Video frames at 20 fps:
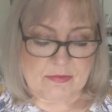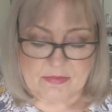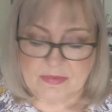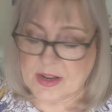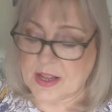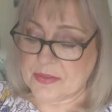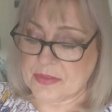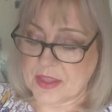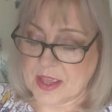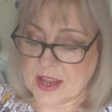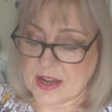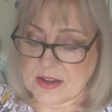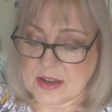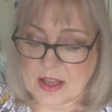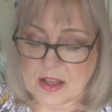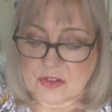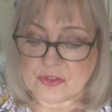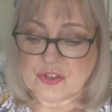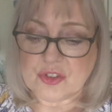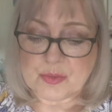and then
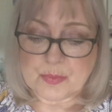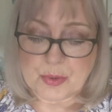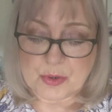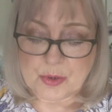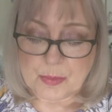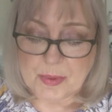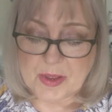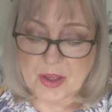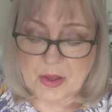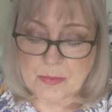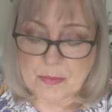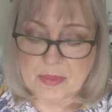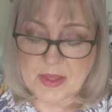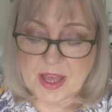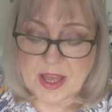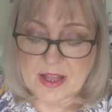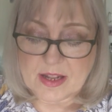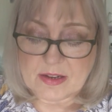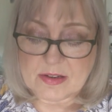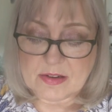I'll just put a bit on the
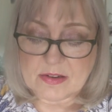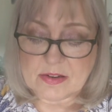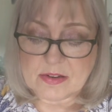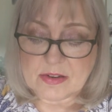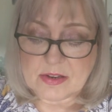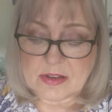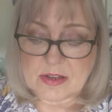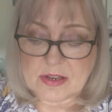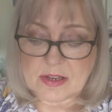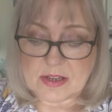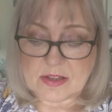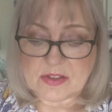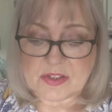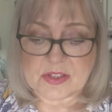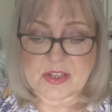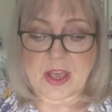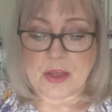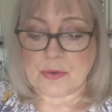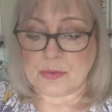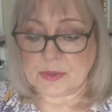hand.
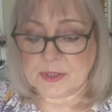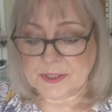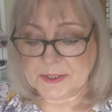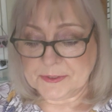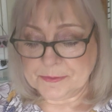So